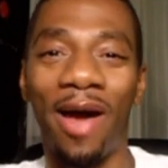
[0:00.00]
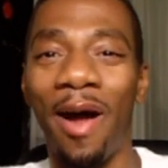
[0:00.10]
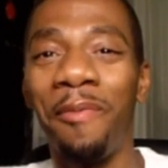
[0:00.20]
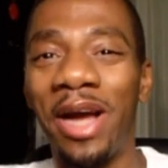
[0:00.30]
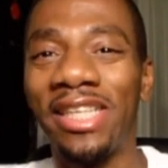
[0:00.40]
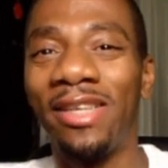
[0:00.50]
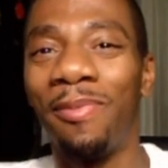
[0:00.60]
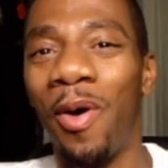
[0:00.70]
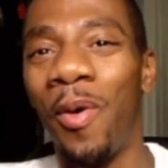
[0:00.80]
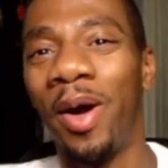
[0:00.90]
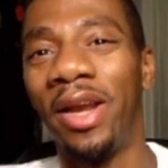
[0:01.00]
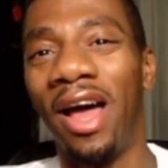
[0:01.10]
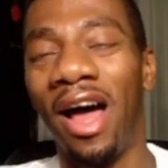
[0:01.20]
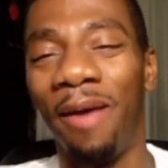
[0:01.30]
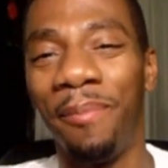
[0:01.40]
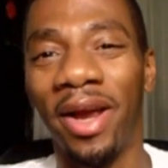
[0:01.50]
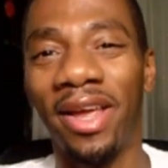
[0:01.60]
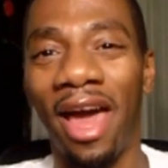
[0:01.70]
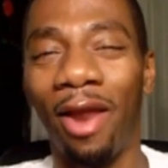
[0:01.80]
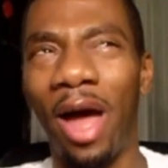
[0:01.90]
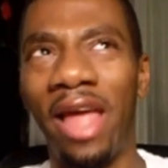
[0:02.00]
Now I watched him on American Idol.